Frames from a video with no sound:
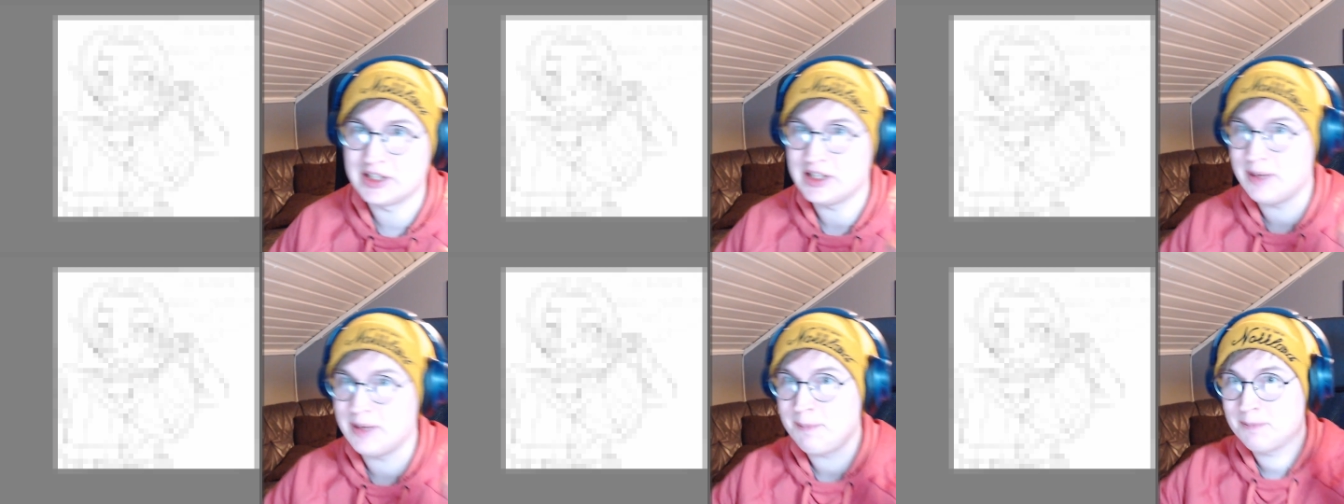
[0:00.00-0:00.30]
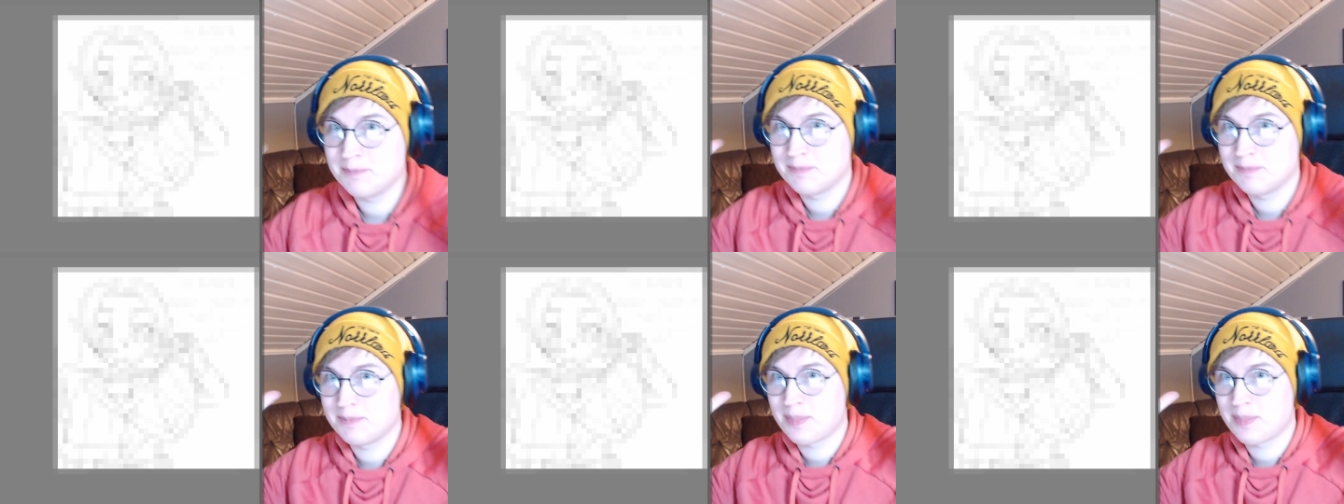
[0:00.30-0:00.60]
see how
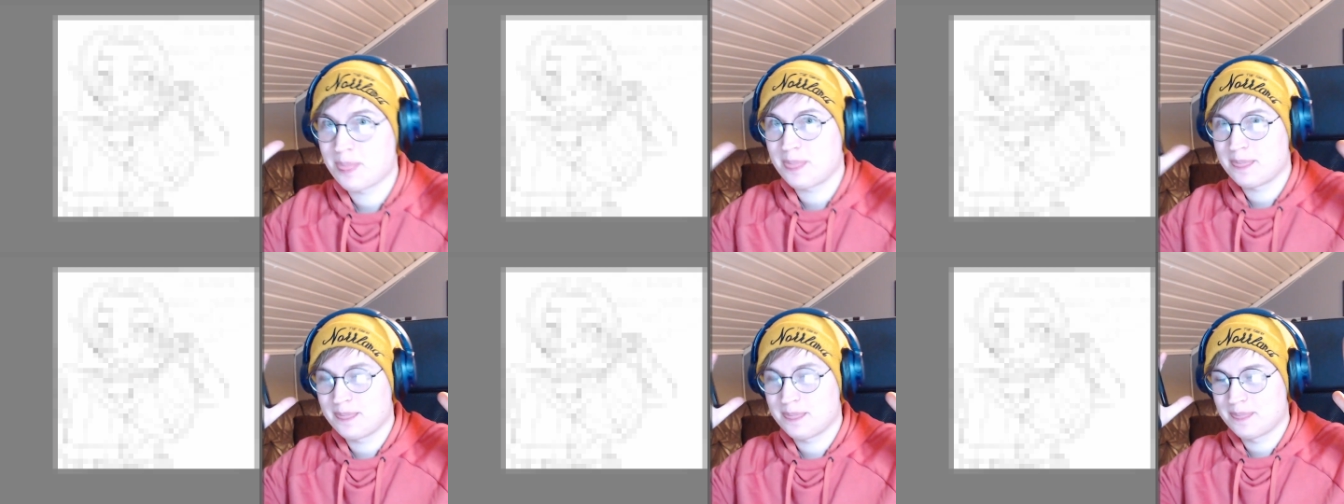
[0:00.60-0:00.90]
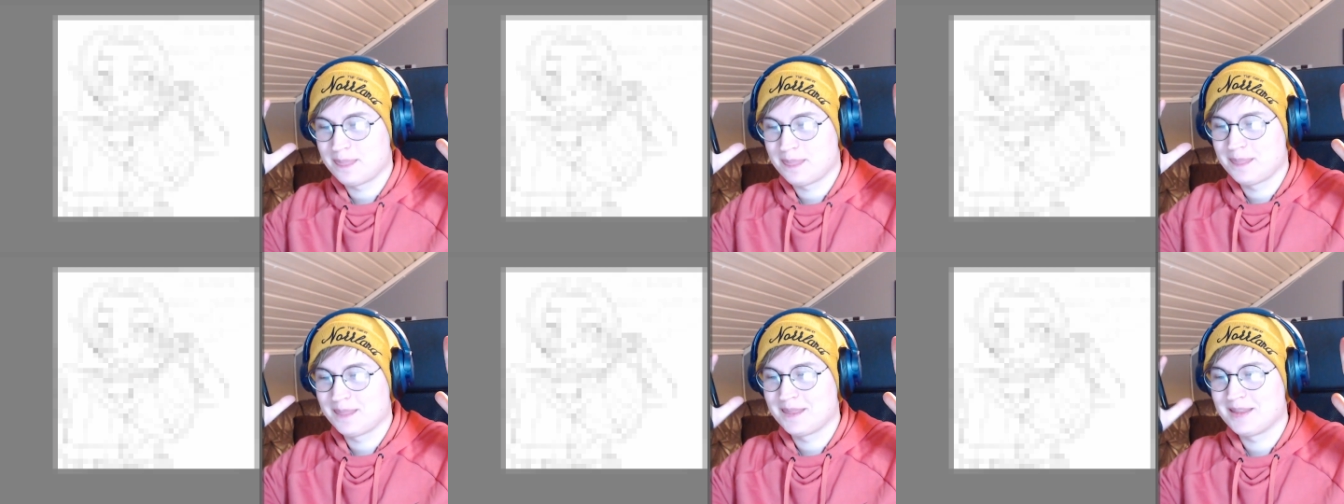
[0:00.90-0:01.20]
this will turn
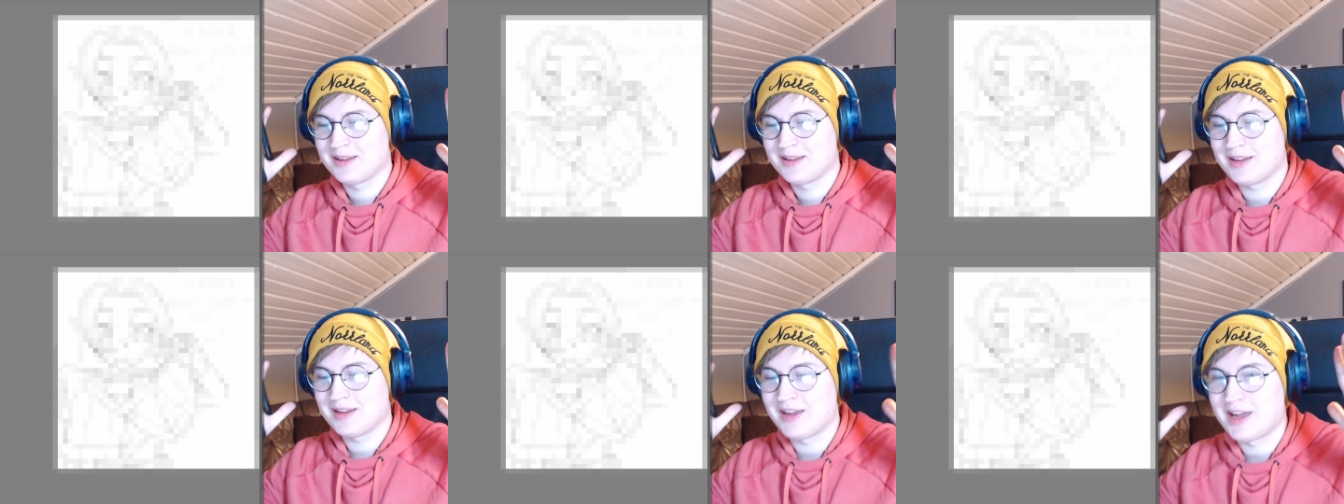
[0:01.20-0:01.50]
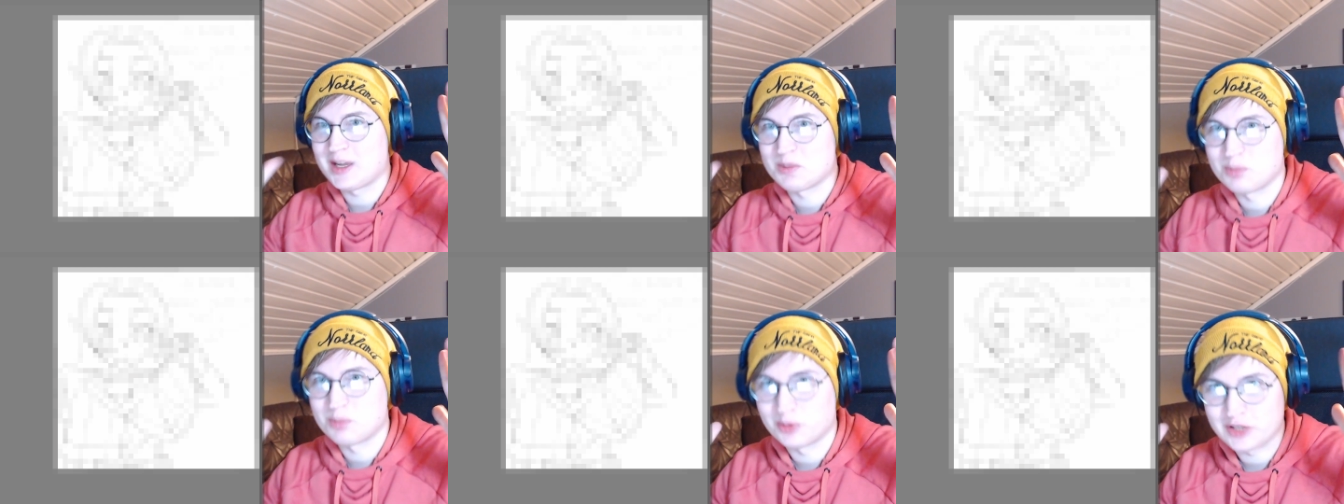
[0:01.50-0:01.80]
out
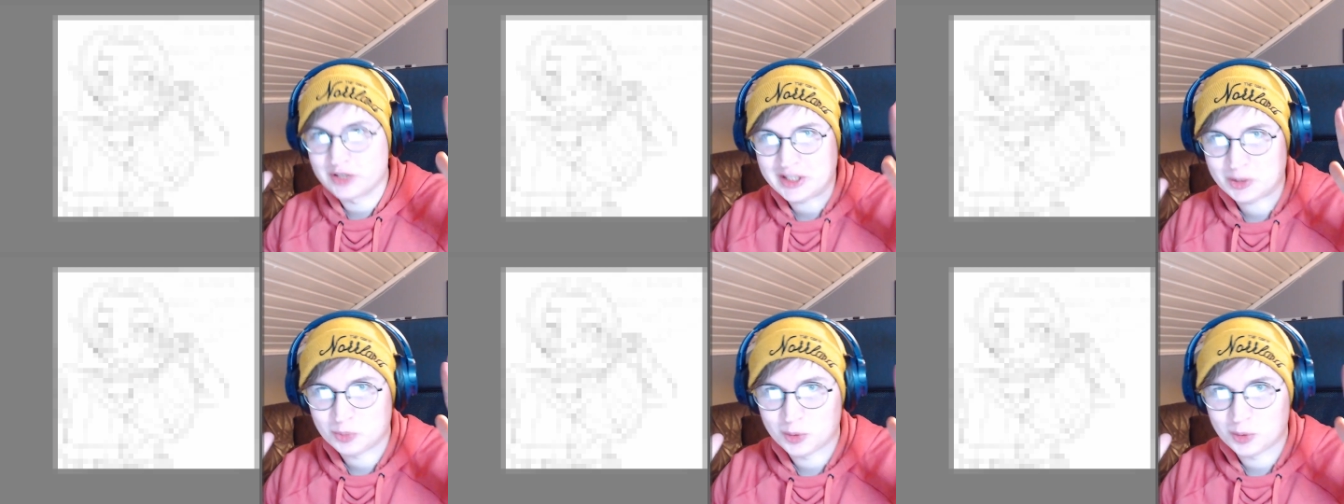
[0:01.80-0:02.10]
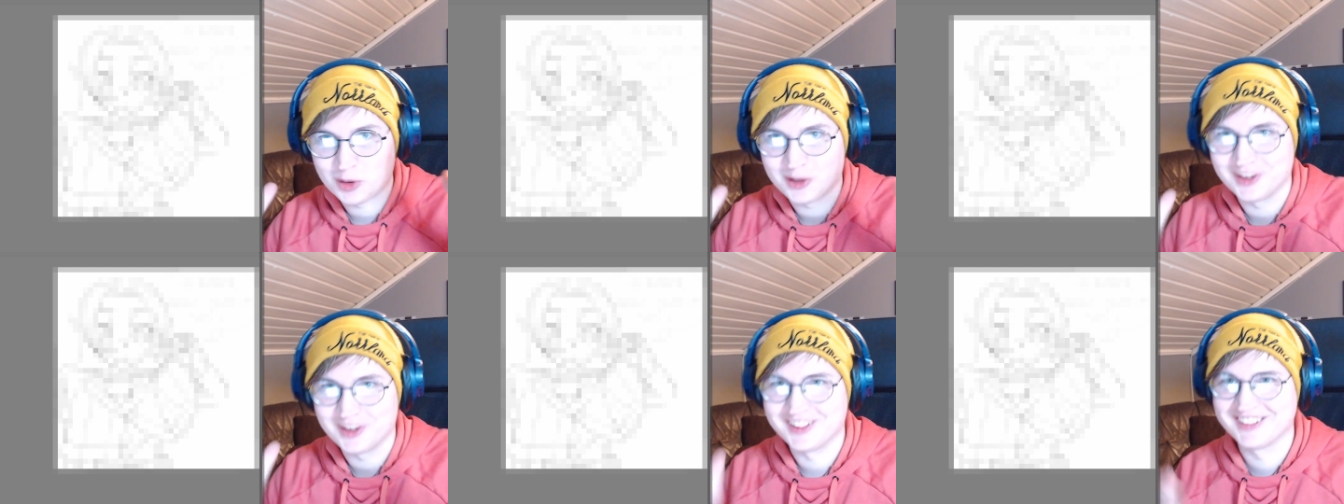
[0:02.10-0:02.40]
compared to my childhood